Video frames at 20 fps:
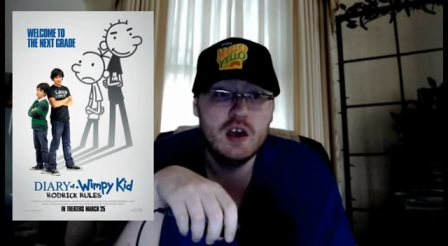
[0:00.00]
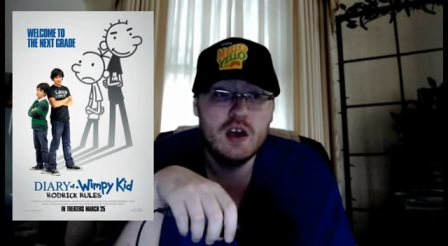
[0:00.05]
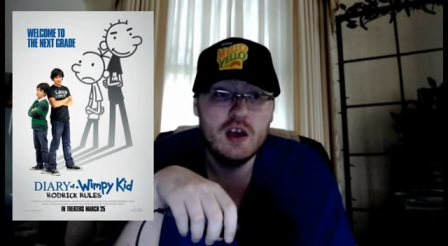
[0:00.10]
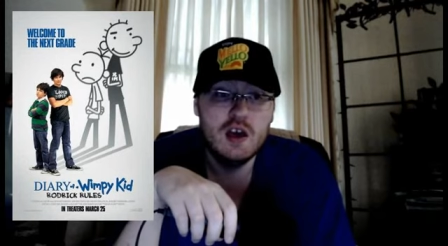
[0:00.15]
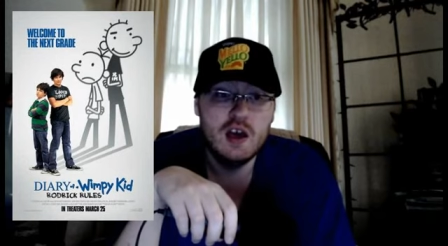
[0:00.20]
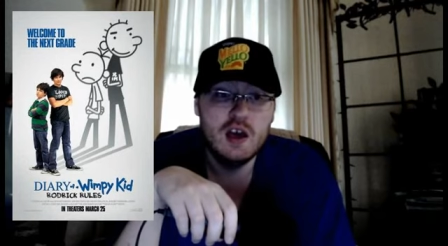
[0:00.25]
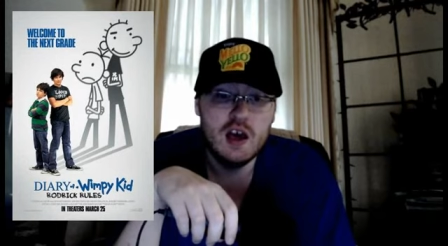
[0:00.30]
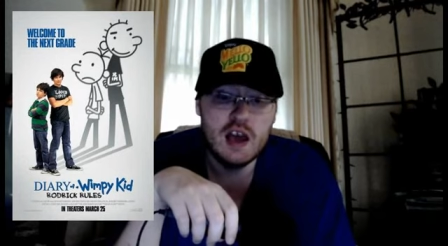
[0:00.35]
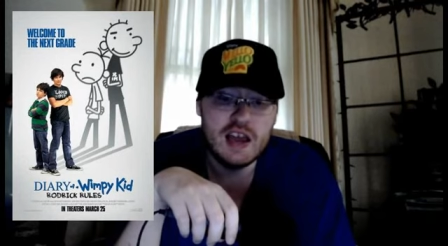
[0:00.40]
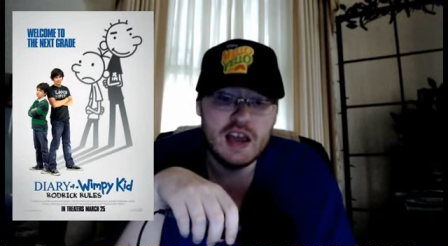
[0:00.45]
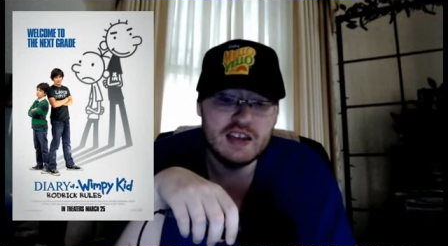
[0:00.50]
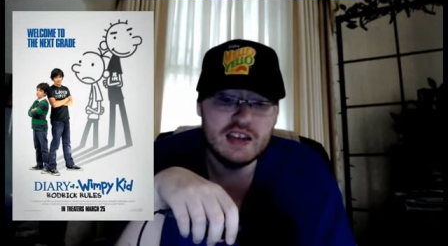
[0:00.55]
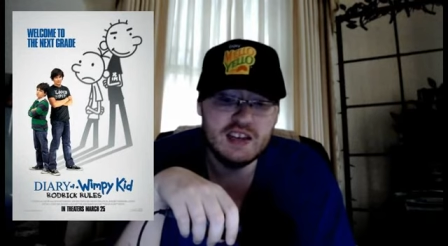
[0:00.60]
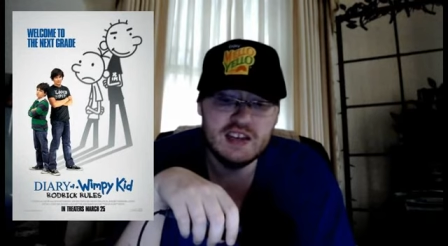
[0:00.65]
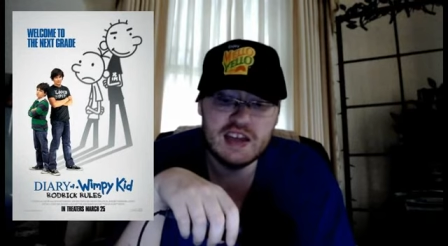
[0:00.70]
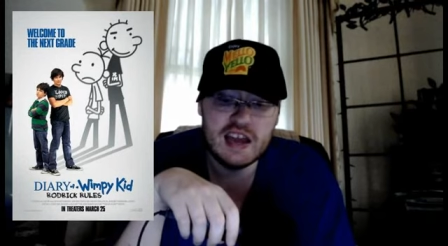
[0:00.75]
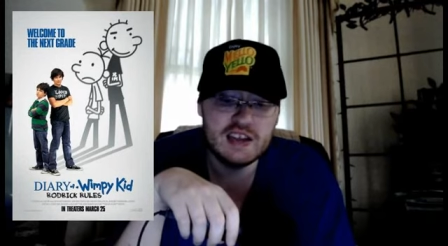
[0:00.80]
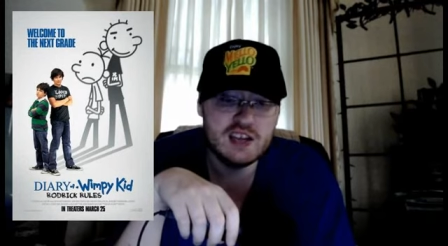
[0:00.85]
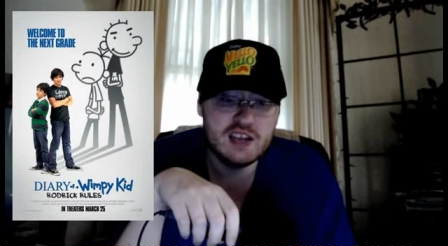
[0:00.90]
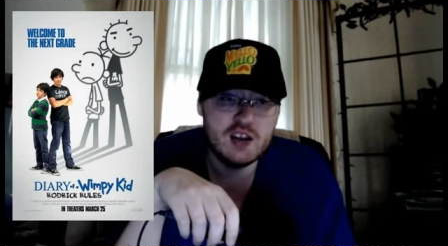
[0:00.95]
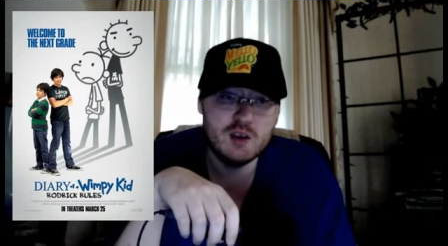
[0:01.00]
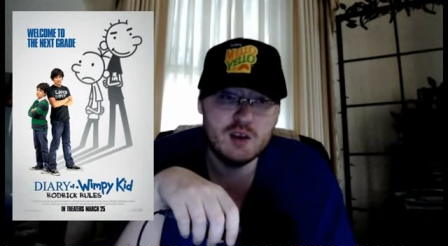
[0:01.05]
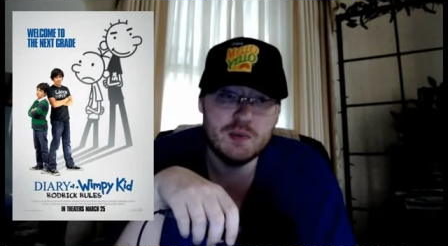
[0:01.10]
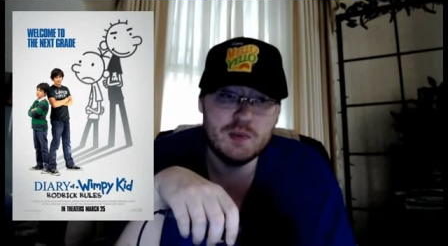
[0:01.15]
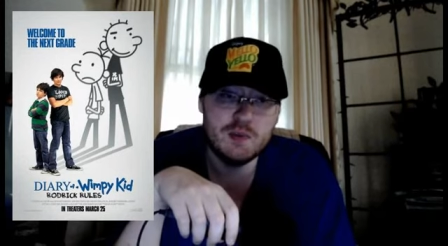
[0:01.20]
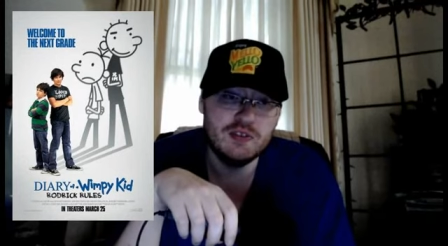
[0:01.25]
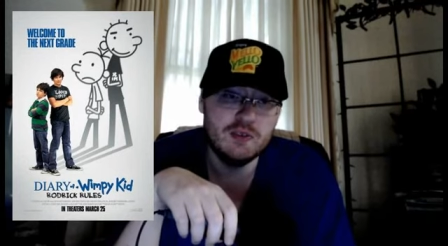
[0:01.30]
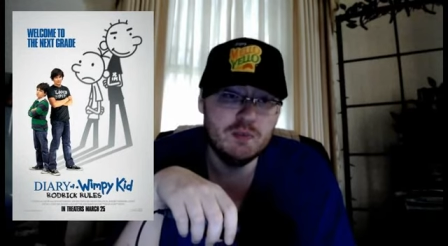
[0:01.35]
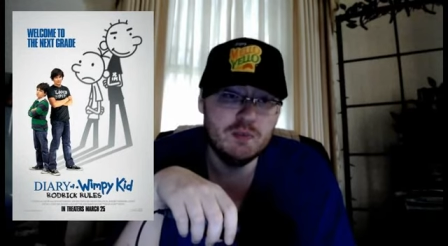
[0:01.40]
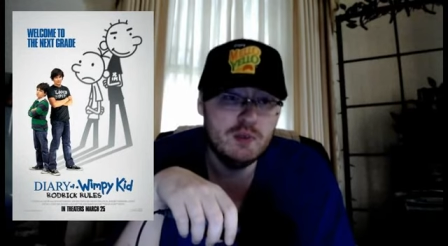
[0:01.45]
I did not care
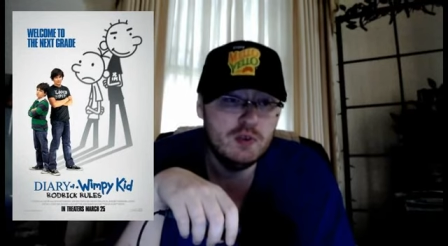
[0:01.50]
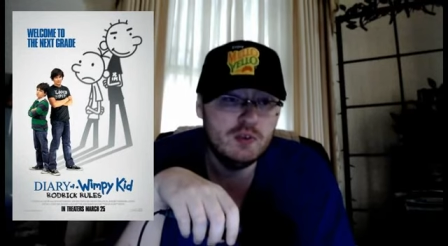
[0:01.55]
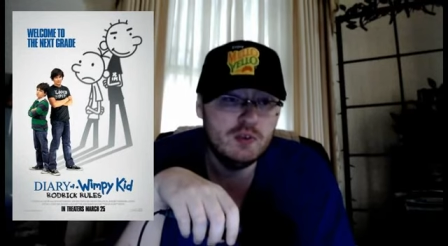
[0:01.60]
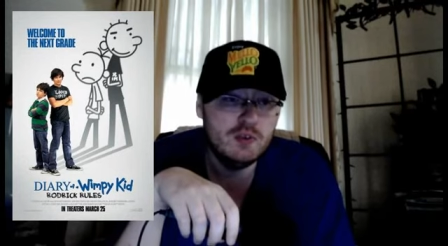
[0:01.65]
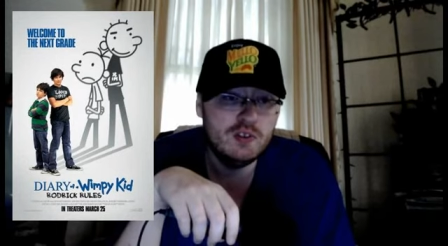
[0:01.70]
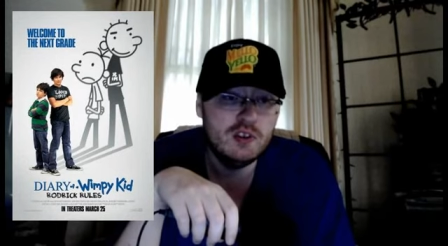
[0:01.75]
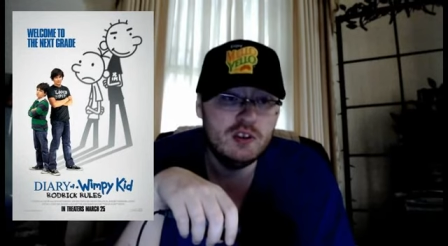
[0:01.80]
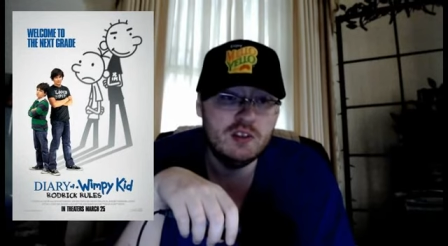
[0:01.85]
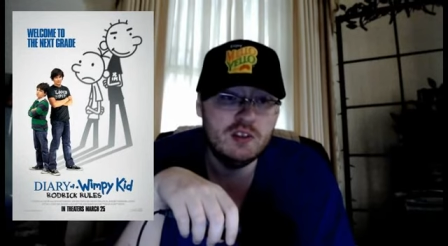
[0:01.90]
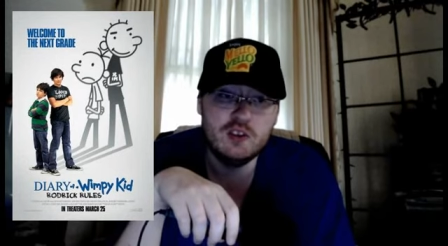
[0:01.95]
about the music.